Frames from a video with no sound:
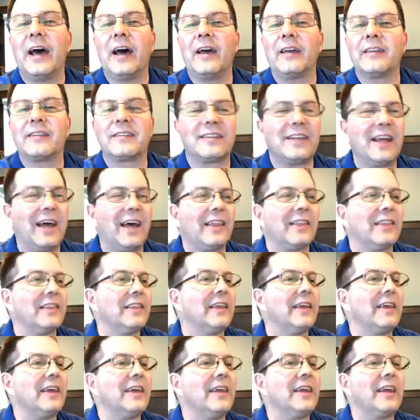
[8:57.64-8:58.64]
It's not
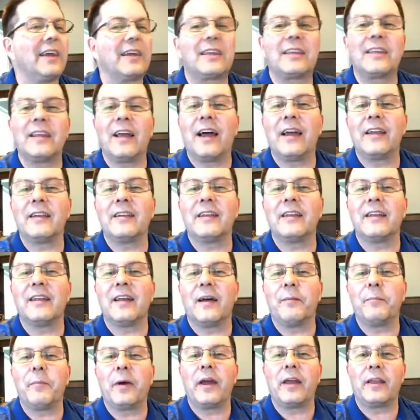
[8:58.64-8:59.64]
Lynn.
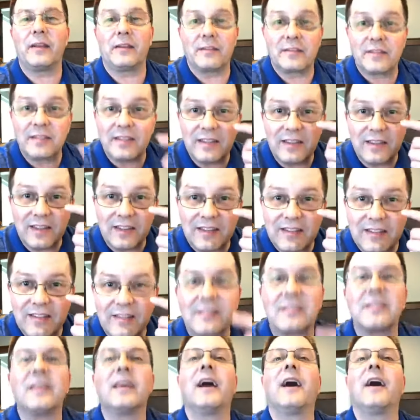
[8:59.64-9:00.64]
I might see
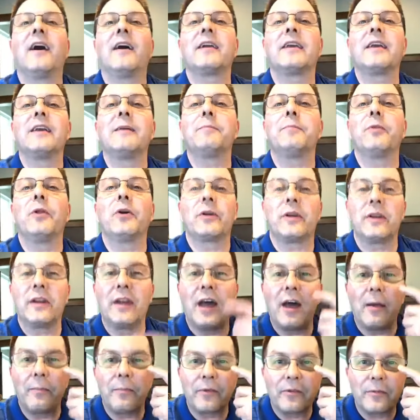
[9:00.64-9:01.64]
these. See how I keep looking
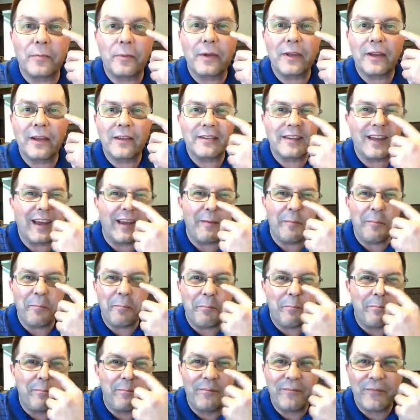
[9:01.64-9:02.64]
up? It's because I have
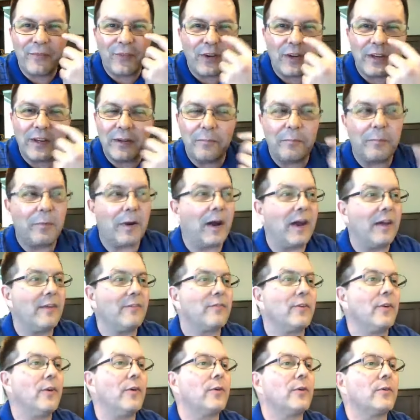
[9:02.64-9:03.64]
freaking
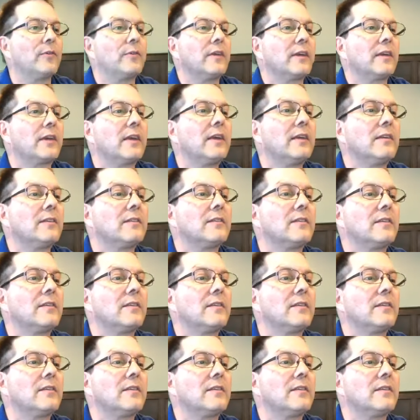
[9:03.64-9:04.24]
bifocals. I can't